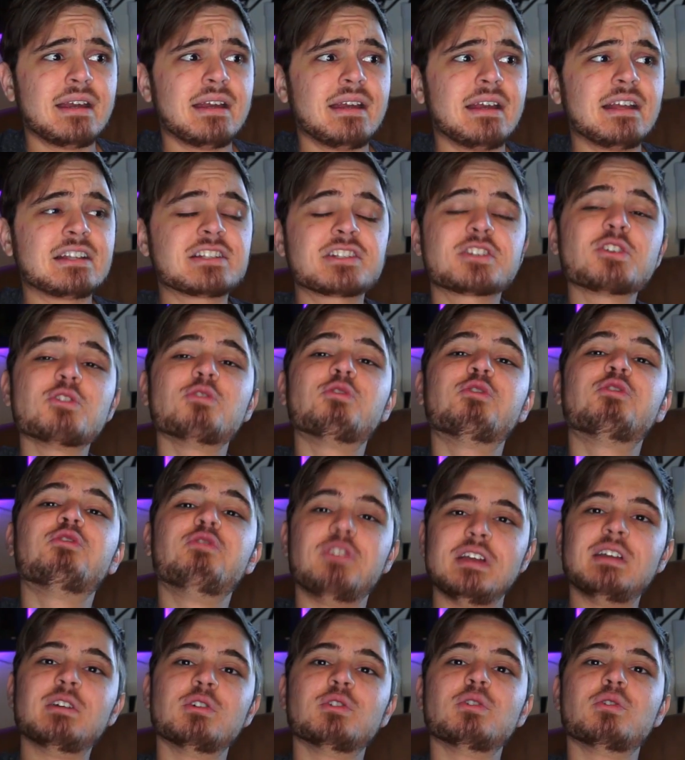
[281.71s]
It still
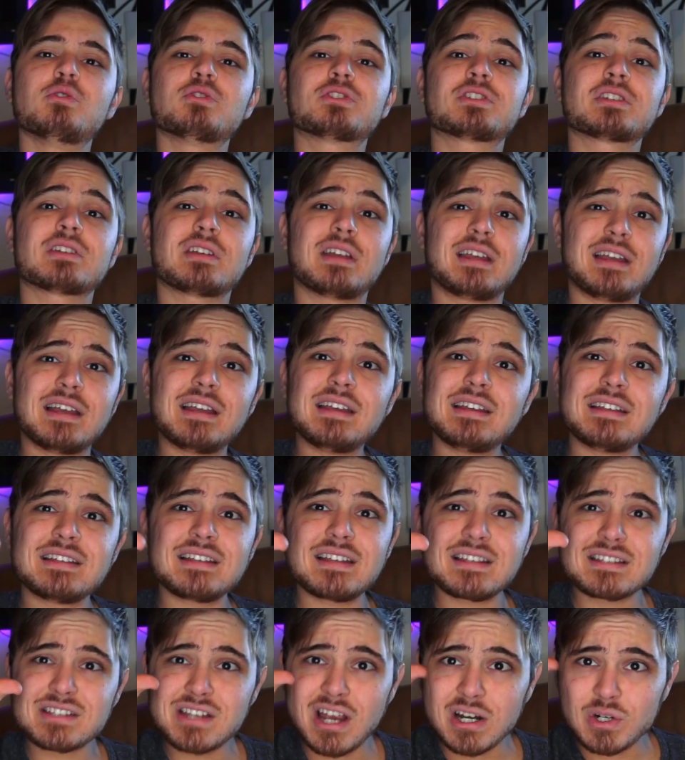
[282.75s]
feels,
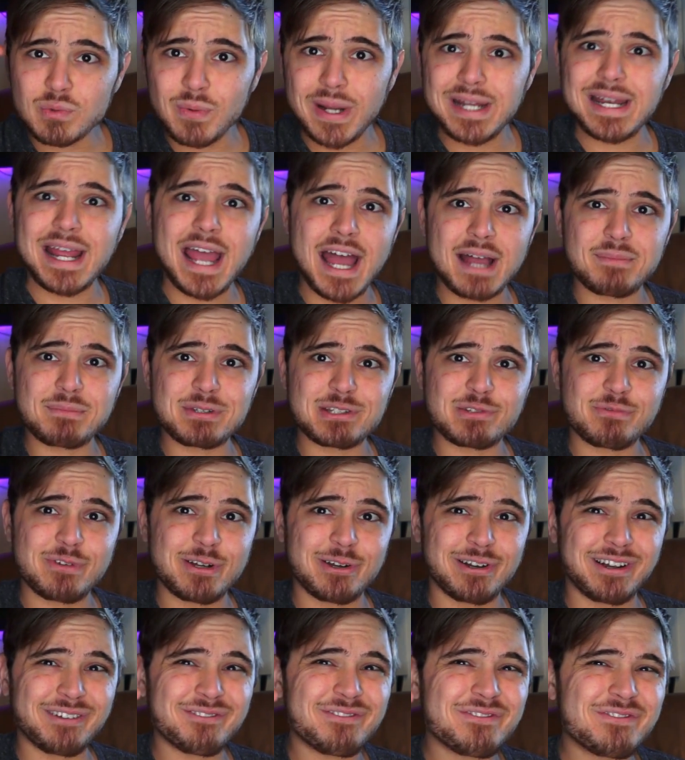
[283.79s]
it's got great
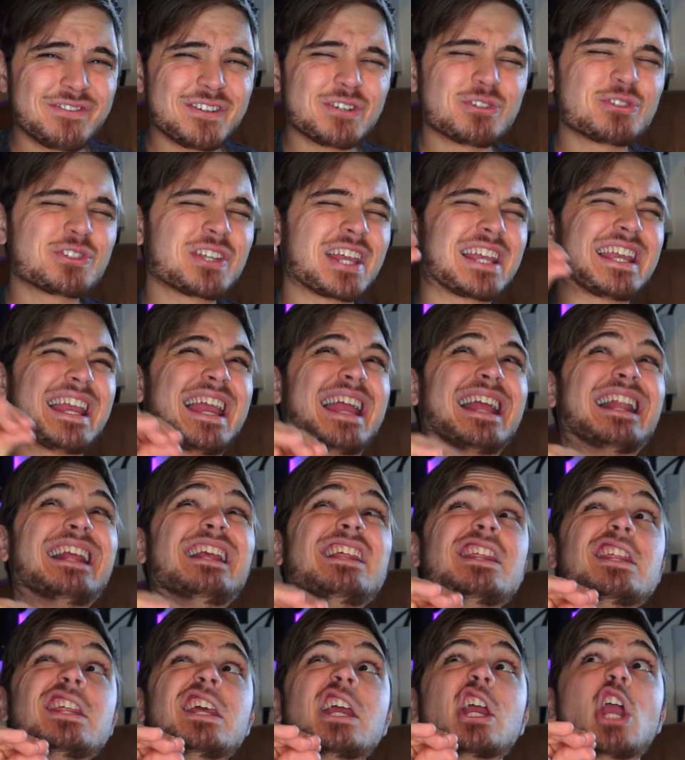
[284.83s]
atmosphere, and it feels like
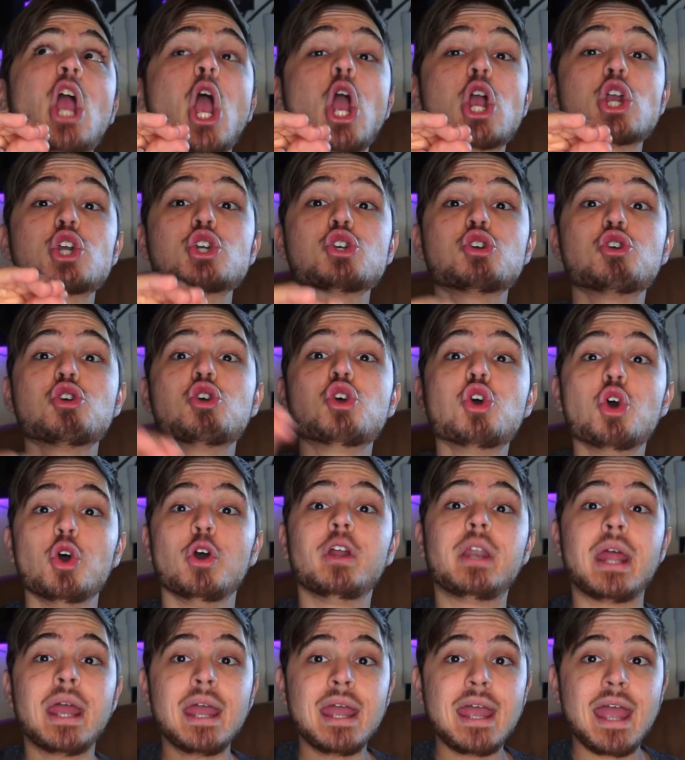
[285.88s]
anything
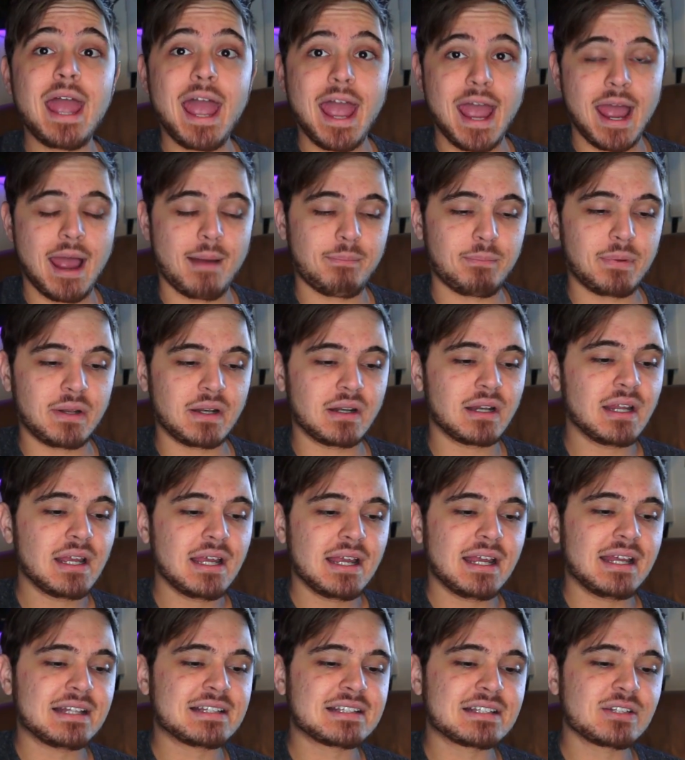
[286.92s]
could happen.
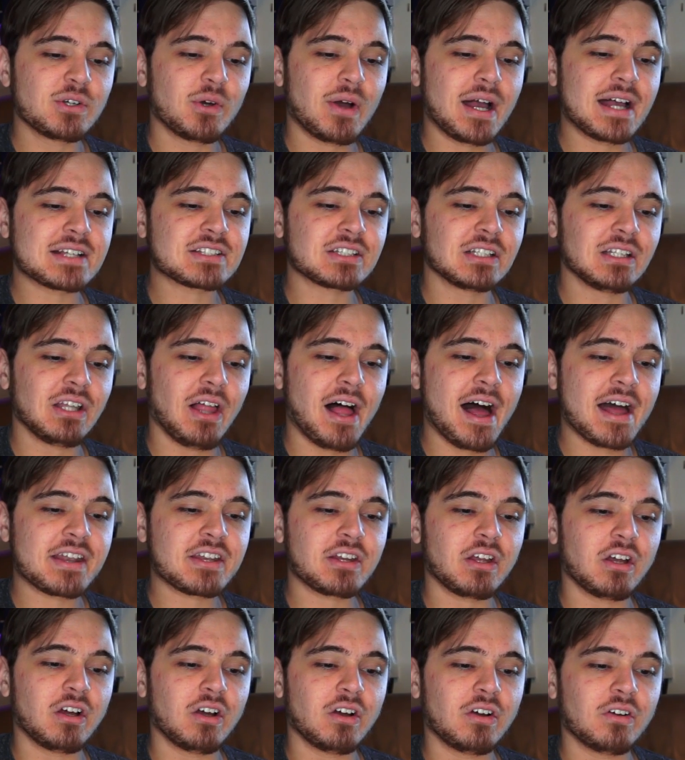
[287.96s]
It still has a
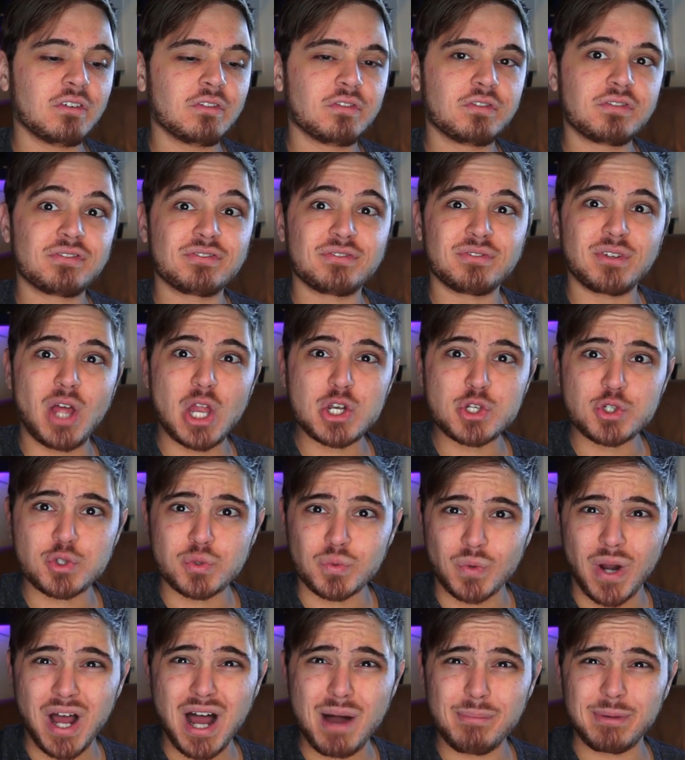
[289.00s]
lot of
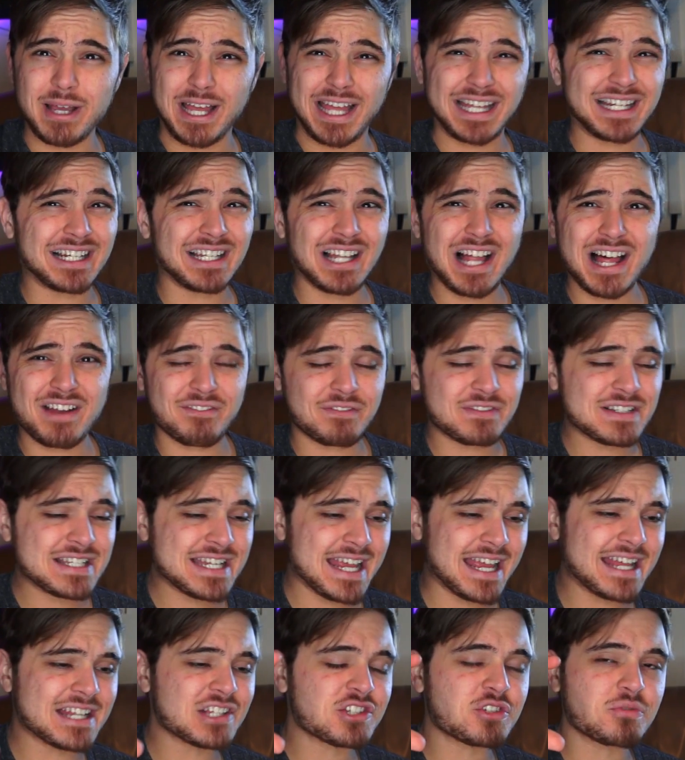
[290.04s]
drama and a lot of
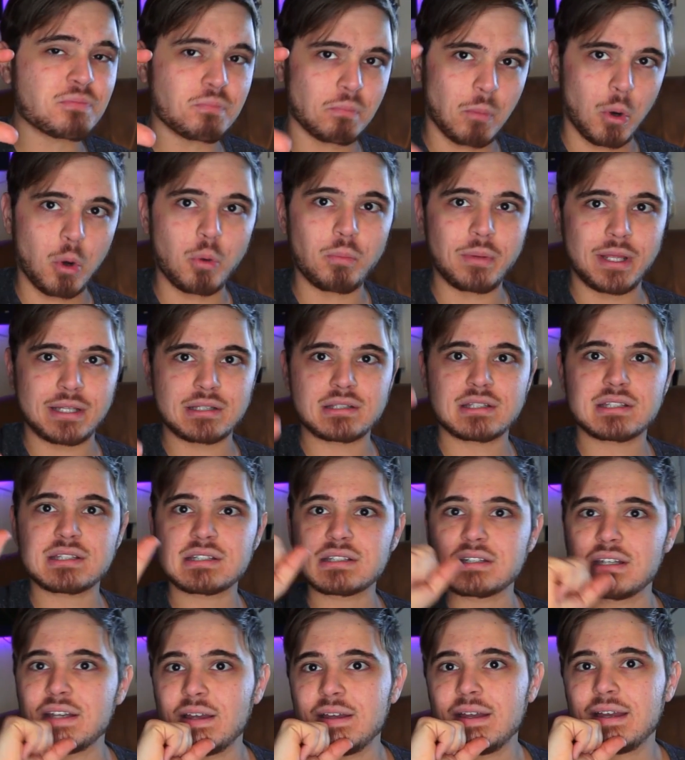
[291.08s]
tense
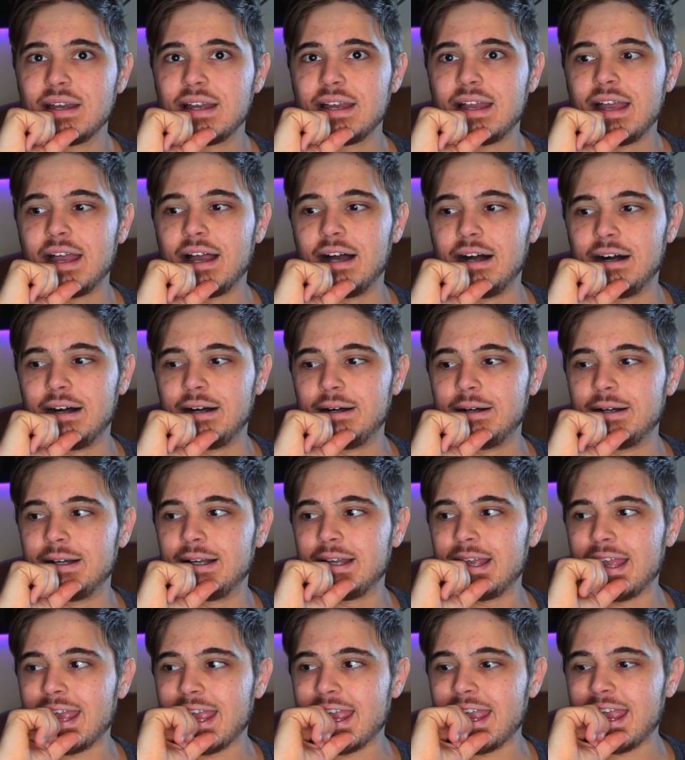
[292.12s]
moments,
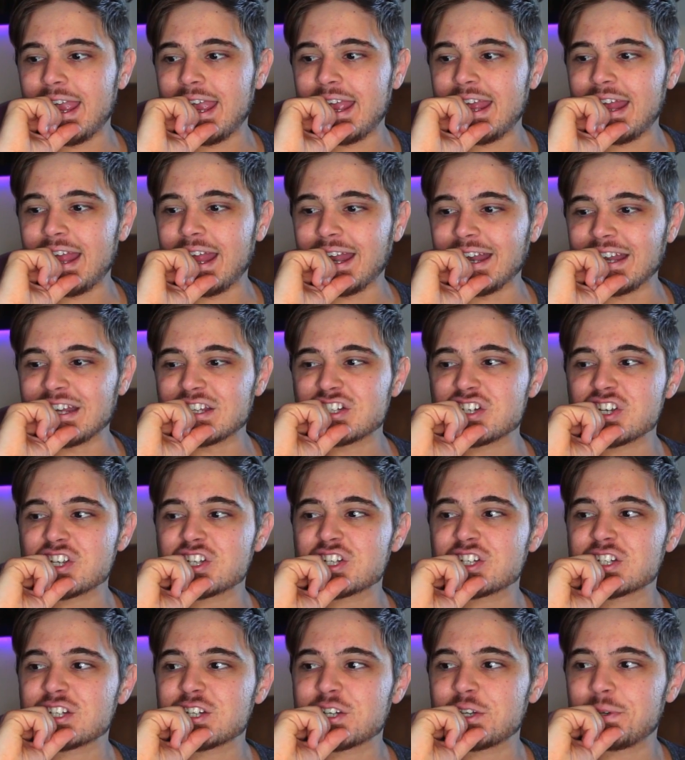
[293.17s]
and
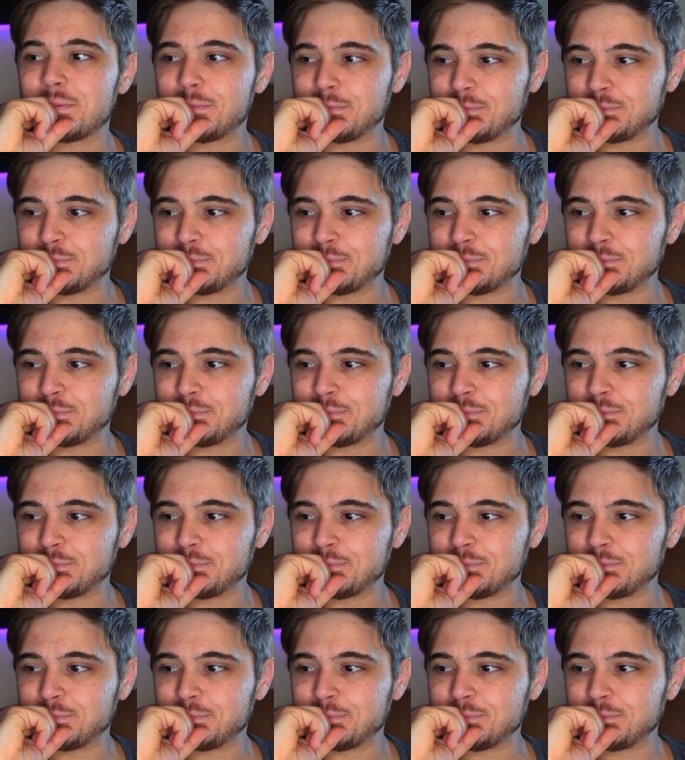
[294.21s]
it